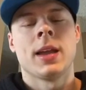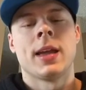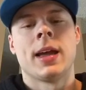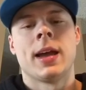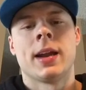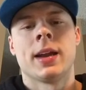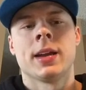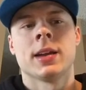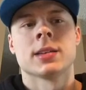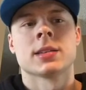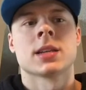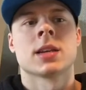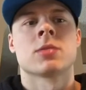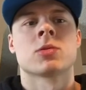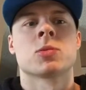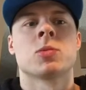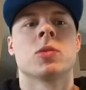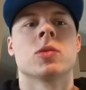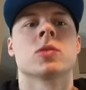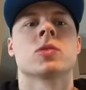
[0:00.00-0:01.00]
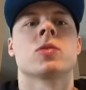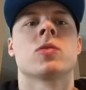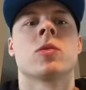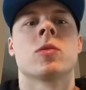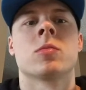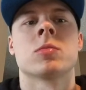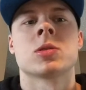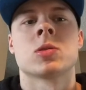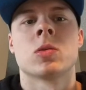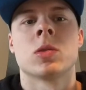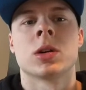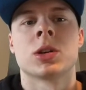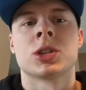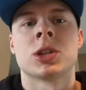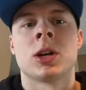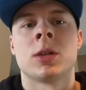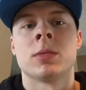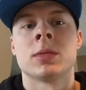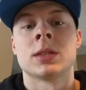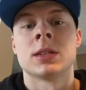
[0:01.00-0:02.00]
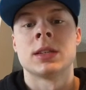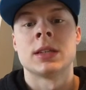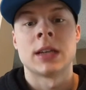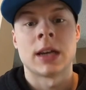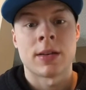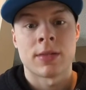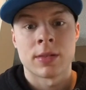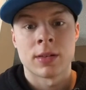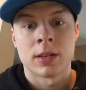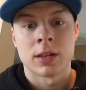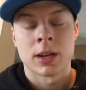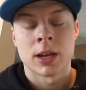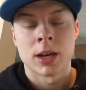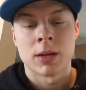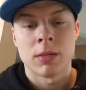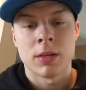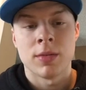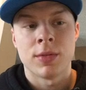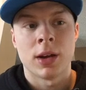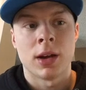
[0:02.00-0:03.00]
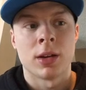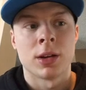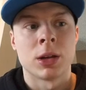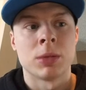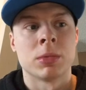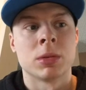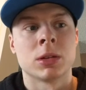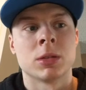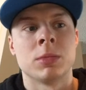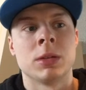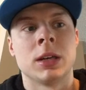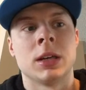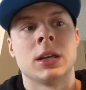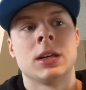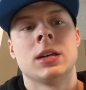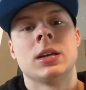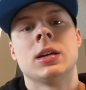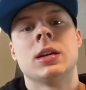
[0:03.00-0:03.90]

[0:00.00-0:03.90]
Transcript: NASM Sports Performance Workshop is definitely going to be valuable to me,